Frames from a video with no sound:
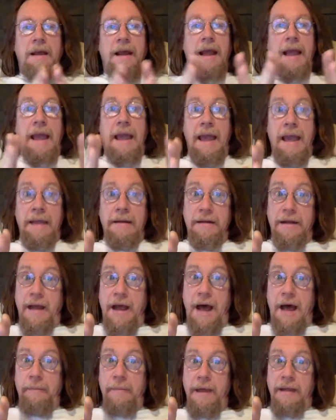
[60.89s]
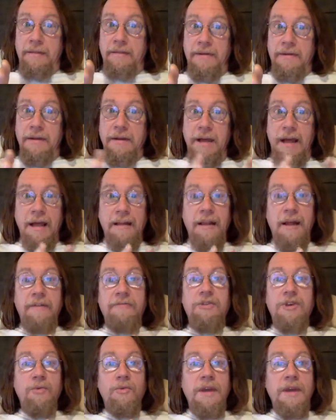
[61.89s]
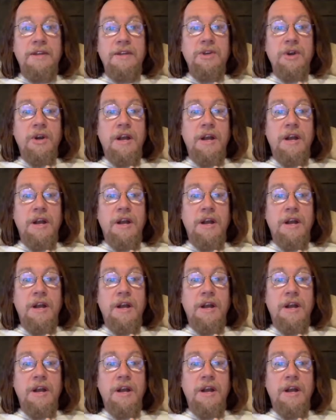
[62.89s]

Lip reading: And comment. I love to read your